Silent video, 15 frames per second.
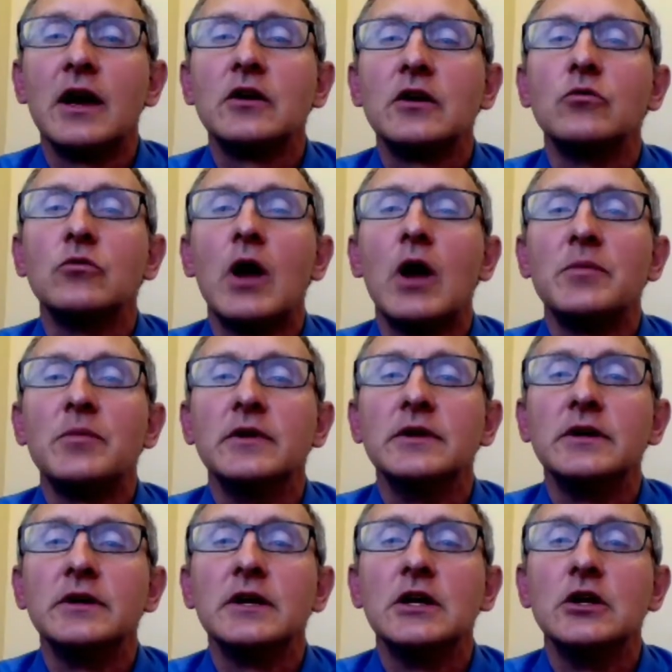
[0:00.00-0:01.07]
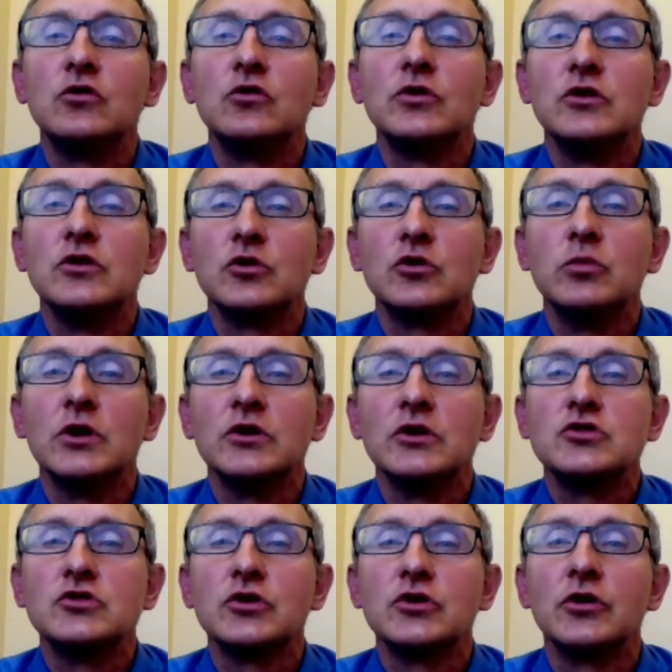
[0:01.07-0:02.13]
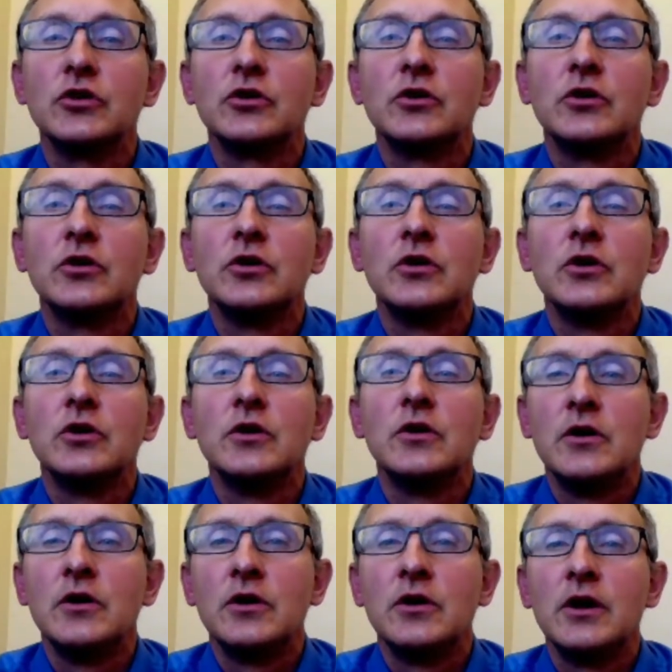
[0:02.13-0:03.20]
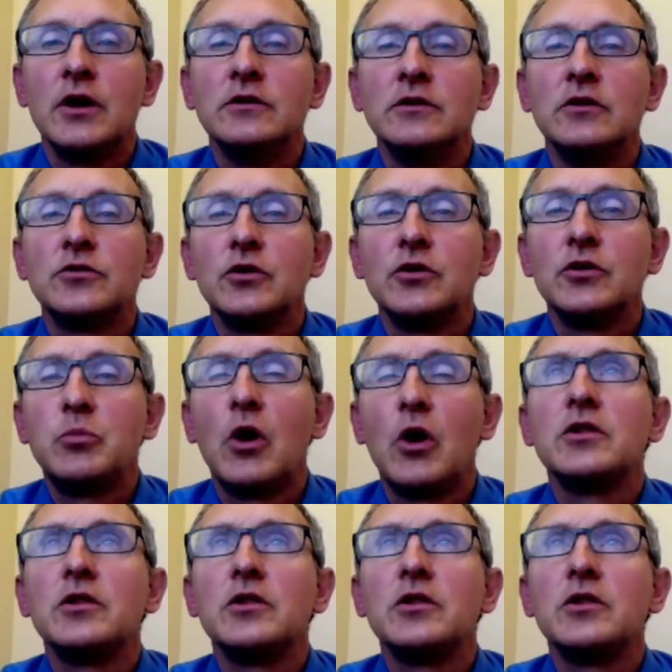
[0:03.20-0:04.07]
that could rapidly increase your blood sugar. And then the third part of the